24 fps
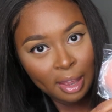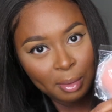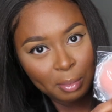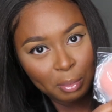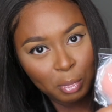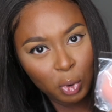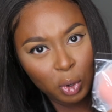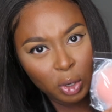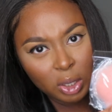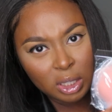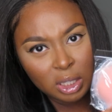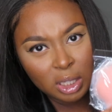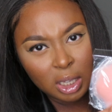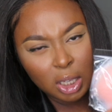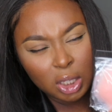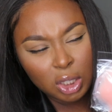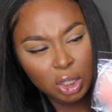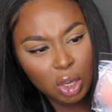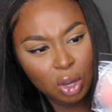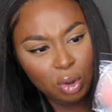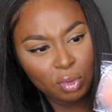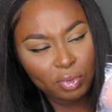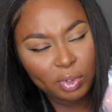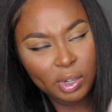more skin
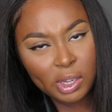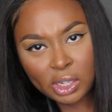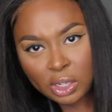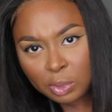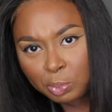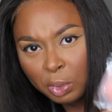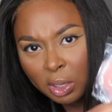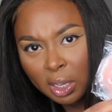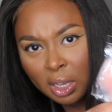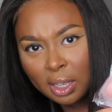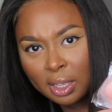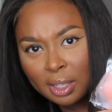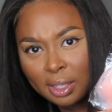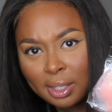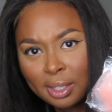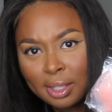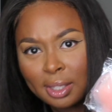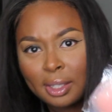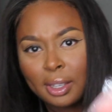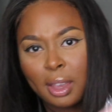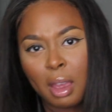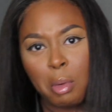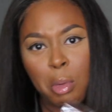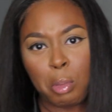tone flesh
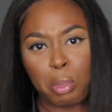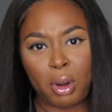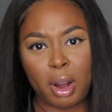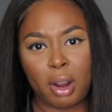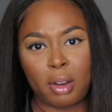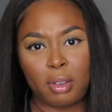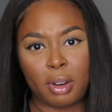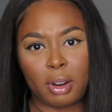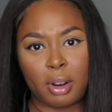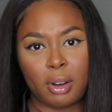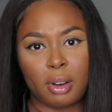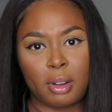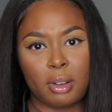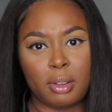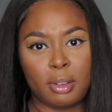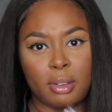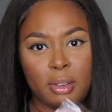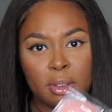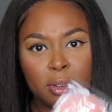because I'm a brown girl.